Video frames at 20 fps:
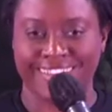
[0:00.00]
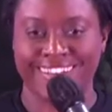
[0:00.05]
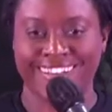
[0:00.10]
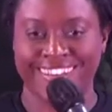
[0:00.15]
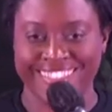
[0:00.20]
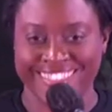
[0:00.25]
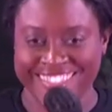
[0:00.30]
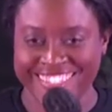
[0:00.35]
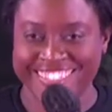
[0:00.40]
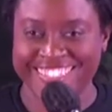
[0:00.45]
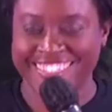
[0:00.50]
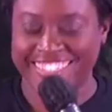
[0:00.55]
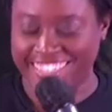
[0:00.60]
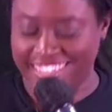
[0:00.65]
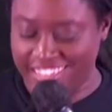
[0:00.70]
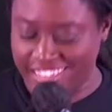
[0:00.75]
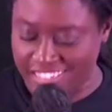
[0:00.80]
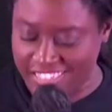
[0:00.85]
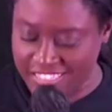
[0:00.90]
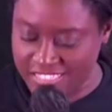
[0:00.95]
Alicia
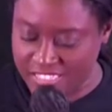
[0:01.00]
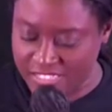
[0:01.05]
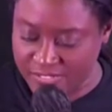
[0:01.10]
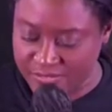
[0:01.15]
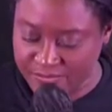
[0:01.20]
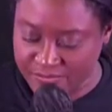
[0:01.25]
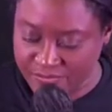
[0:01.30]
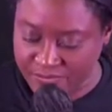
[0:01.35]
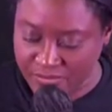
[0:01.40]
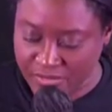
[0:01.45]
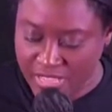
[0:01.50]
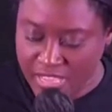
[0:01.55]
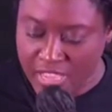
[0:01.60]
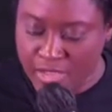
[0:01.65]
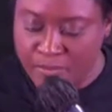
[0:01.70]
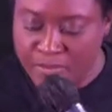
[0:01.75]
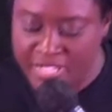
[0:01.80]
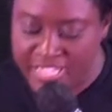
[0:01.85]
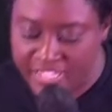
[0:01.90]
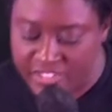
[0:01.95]
Keys.
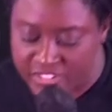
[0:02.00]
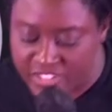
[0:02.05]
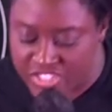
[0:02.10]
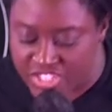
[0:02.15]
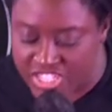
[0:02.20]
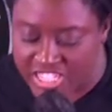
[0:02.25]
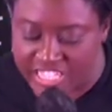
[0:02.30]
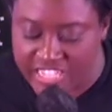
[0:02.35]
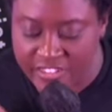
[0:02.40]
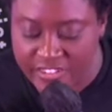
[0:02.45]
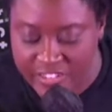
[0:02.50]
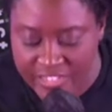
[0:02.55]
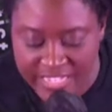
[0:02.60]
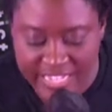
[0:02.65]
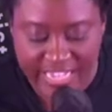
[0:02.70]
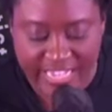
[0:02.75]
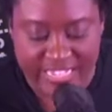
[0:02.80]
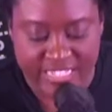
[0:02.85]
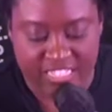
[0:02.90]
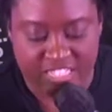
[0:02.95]
Peter Jean
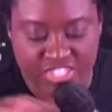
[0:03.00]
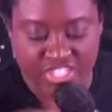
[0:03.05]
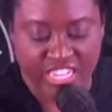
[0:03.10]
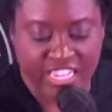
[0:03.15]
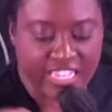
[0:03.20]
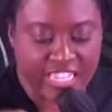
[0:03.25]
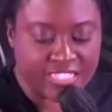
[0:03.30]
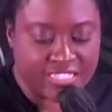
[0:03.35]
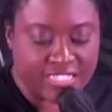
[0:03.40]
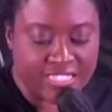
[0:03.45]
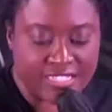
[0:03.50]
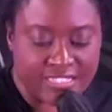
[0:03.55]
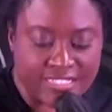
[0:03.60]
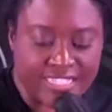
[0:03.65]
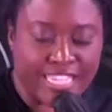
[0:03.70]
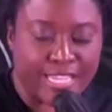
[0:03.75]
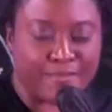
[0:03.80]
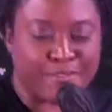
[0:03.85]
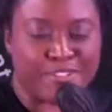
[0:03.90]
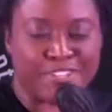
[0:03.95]
Hernandez changed his
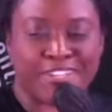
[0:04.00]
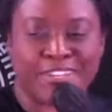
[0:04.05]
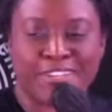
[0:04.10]
name to